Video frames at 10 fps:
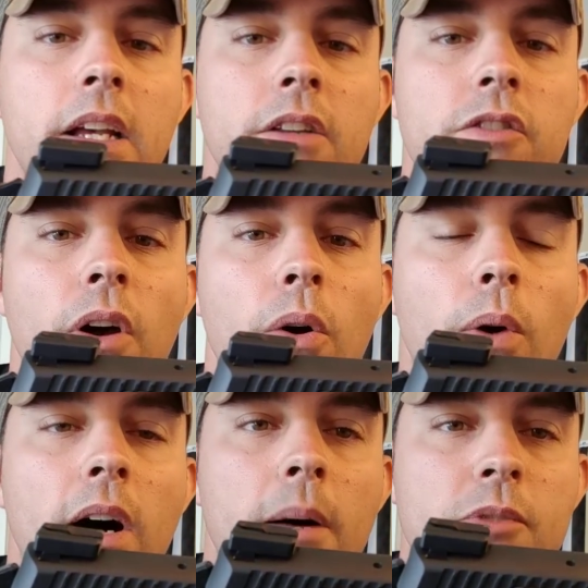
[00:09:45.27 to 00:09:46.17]

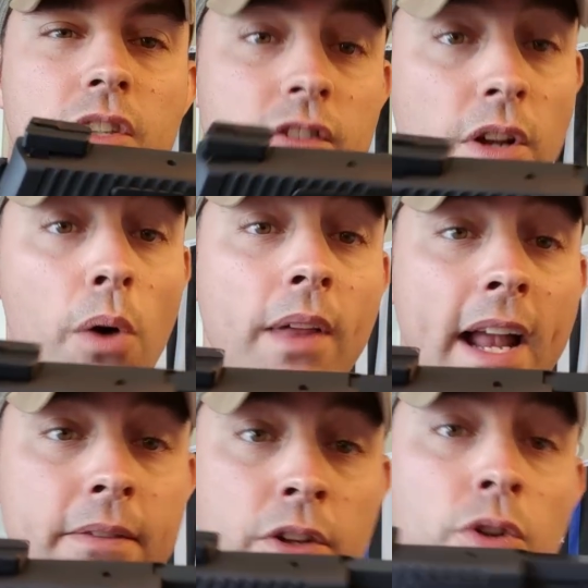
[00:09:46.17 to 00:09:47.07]
So just know
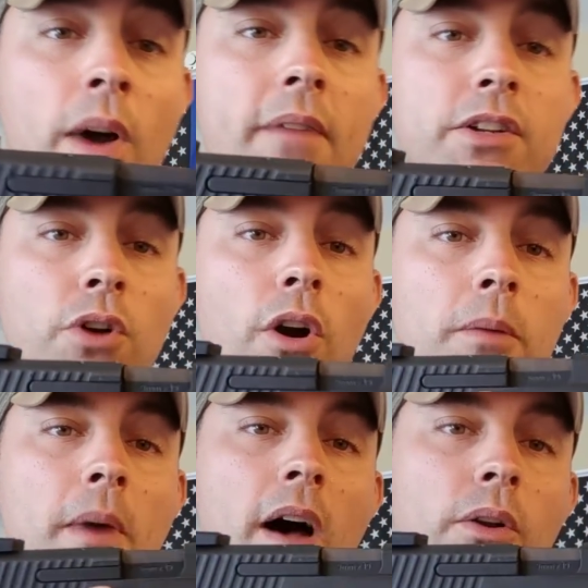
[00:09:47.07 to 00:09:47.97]
that if you do have a
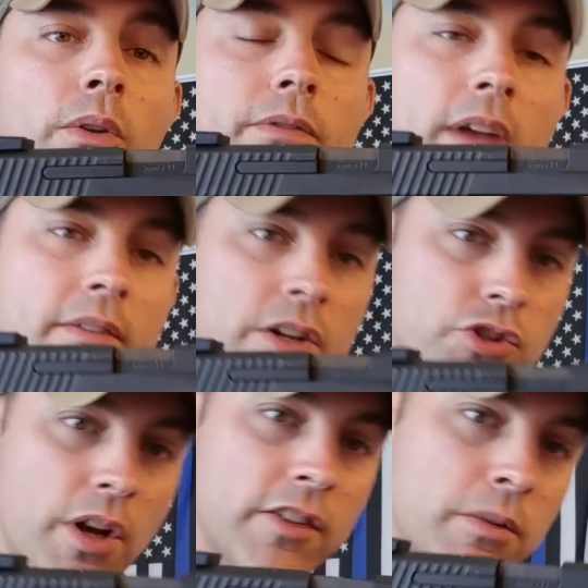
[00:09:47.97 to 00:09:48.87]
dark model, if you have an
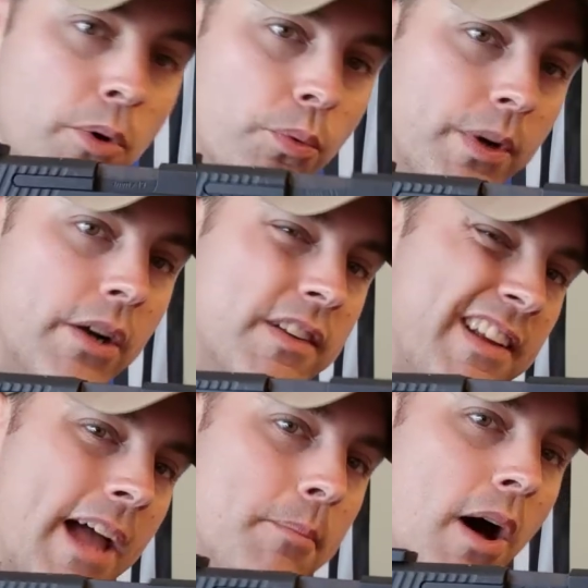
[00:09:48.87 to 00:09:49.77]
adjustable rear
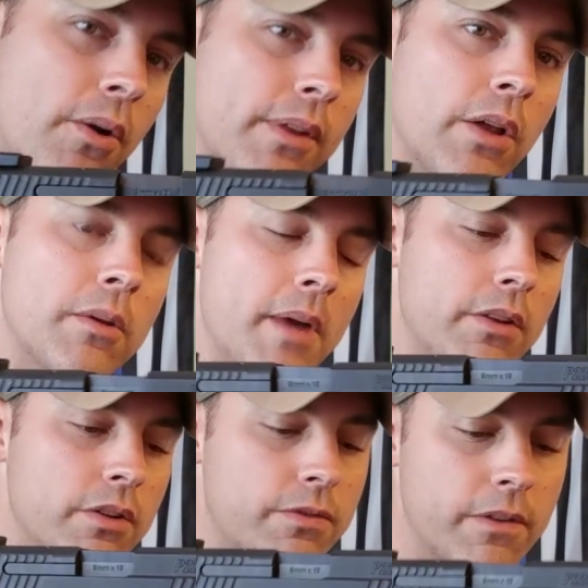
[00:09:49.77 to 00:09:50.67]
sight model, they only
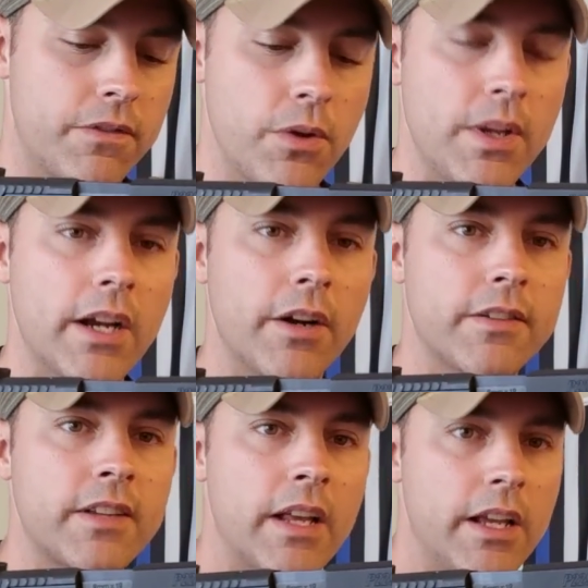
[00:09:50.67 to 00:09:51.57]
made those for a few
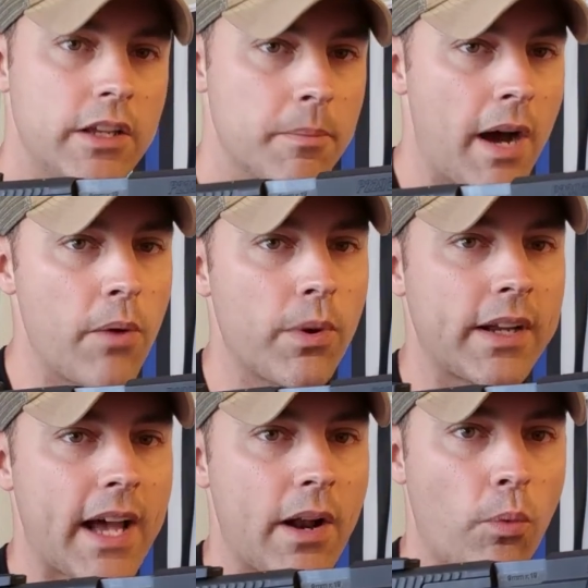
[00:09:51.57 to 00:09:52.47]
years, you might want
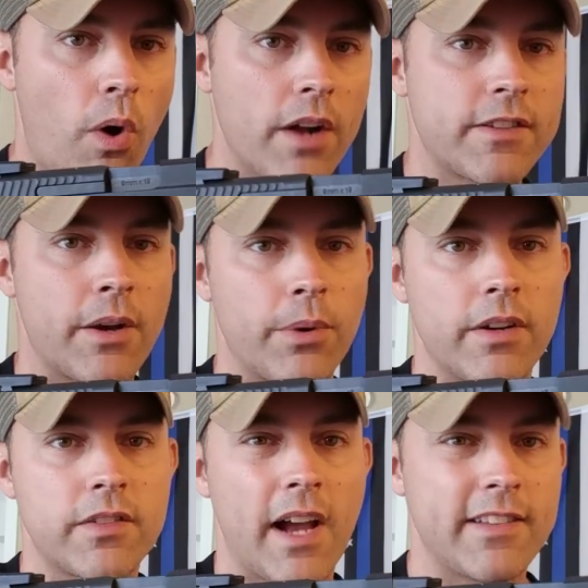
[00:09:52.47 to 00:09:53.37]
to kind of watch that
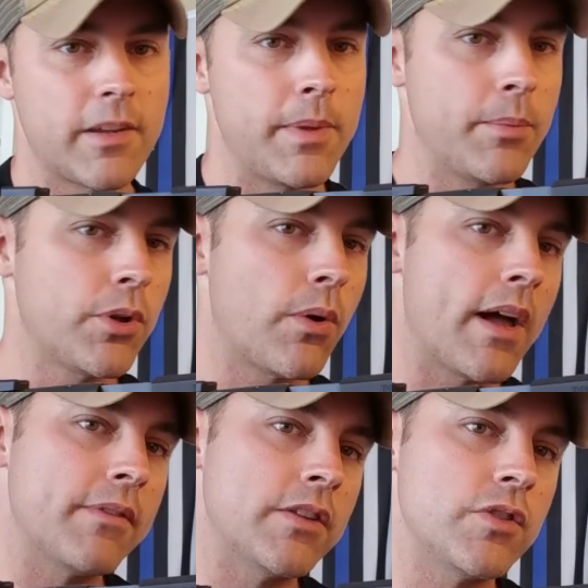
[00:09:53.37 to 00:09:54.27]
rear sight. Some people don't
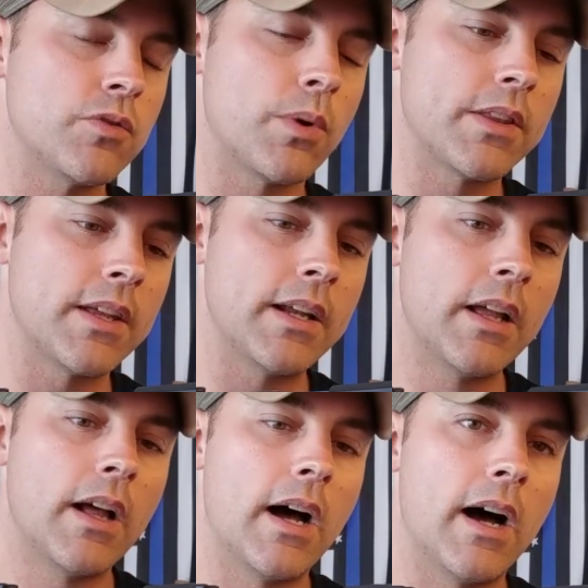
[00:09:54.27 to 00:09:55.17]
have issues with it.
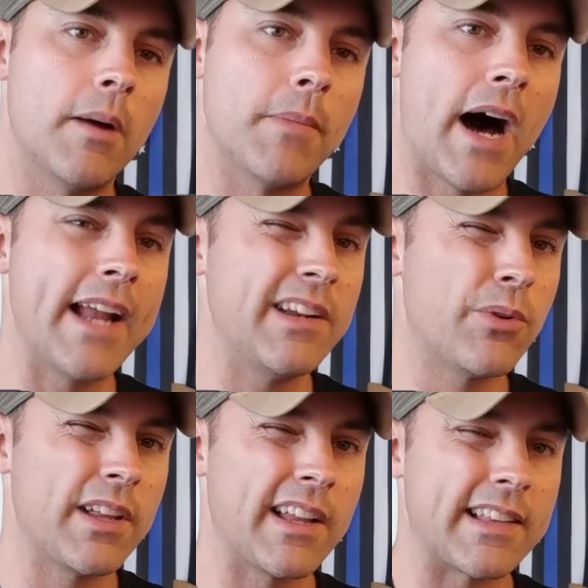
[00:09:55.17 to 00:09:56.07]
I didn't
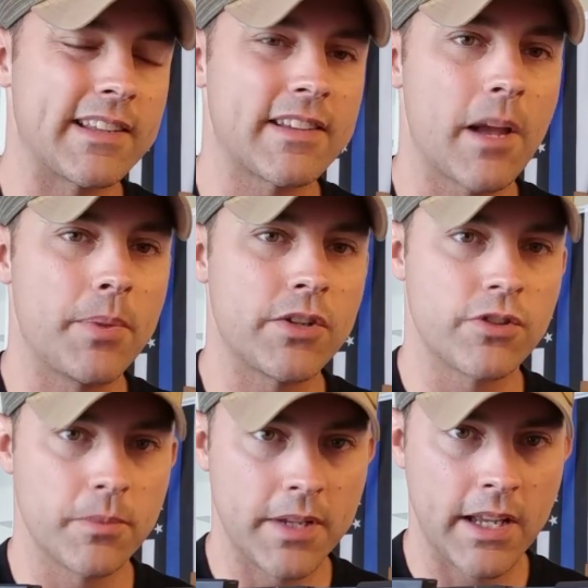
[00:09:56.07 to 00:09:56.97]
really like the sight
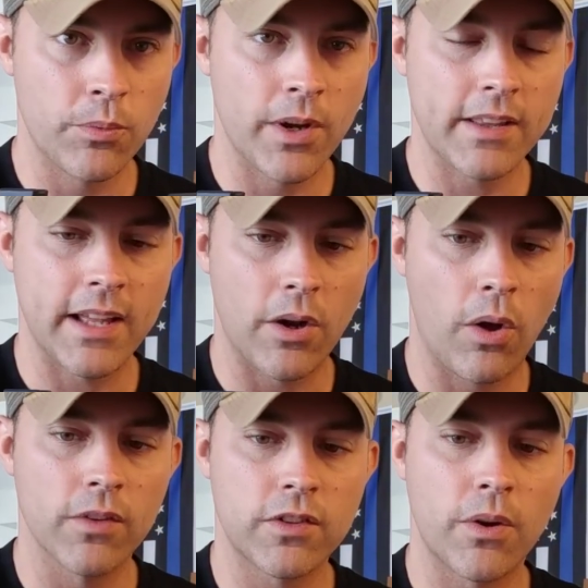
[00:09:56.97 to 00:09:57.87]
picture to begin with, and
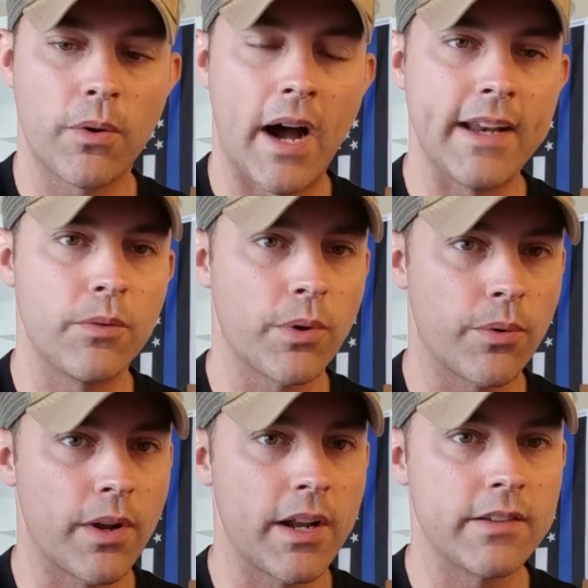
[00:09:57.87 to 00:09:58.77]
also I didn't want
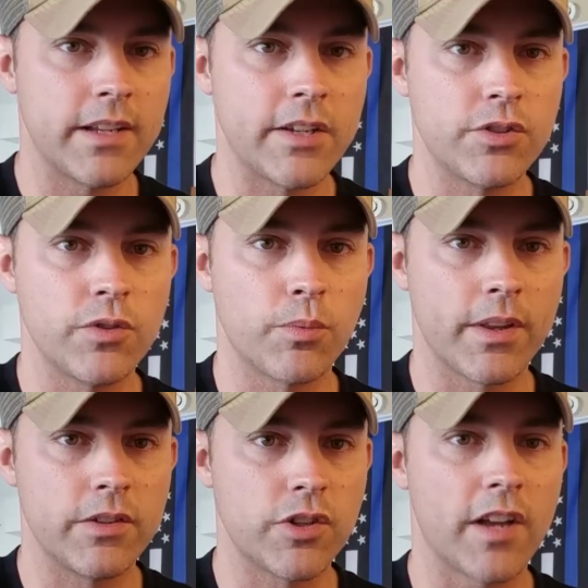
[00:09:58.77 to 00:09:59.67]
to run into issues
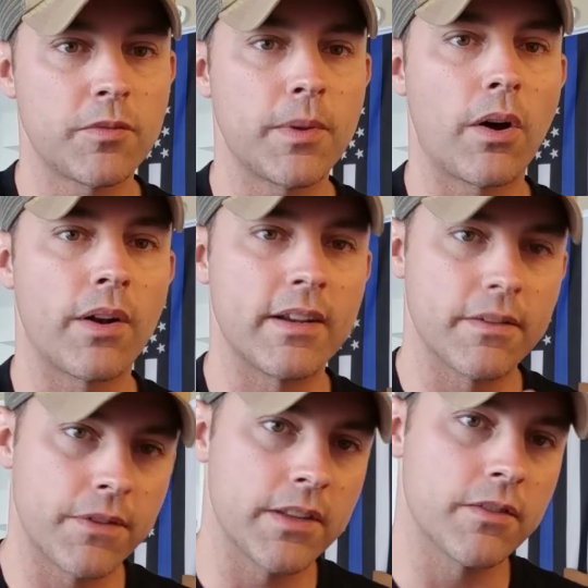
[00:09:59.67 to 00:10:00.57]
with adjustment on a
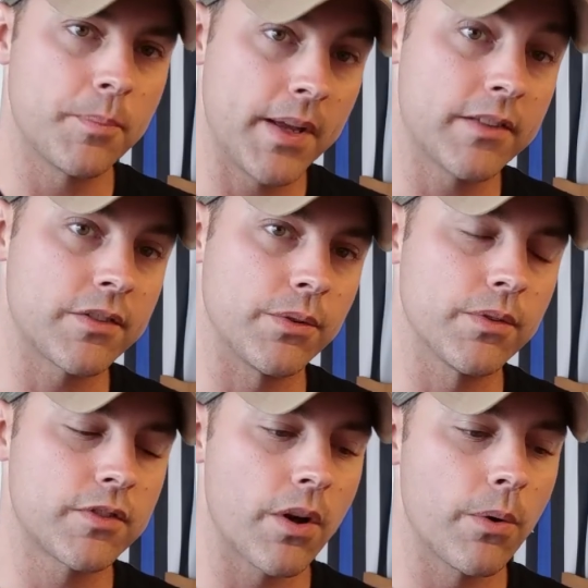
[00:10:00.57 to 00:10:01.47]
defensive pistol,
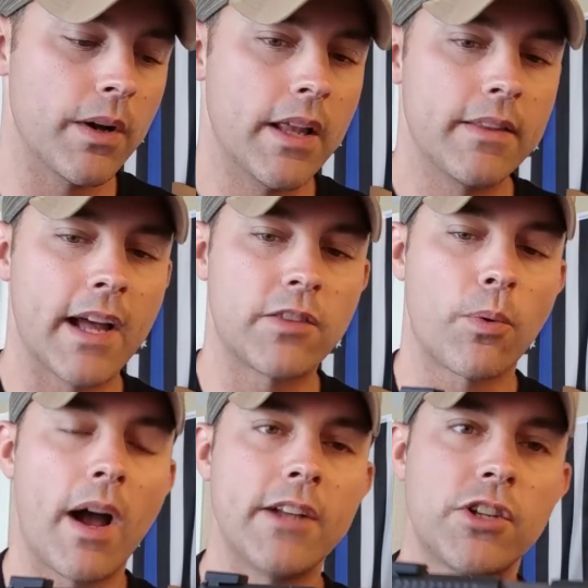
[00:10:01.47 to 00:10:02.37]
so that's
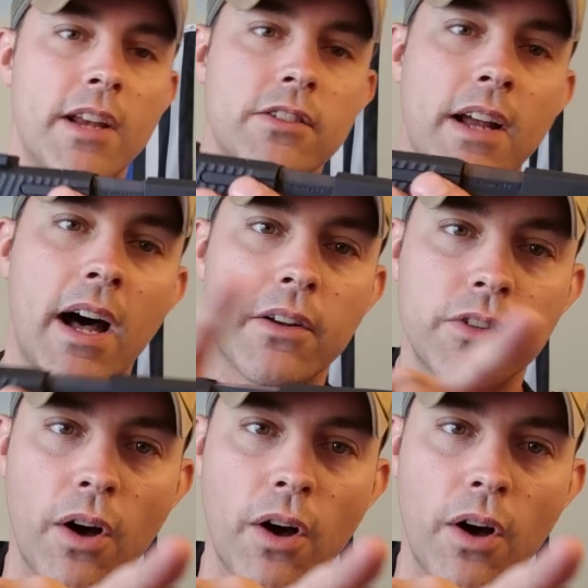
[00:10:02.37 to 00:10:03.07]
why I changed out.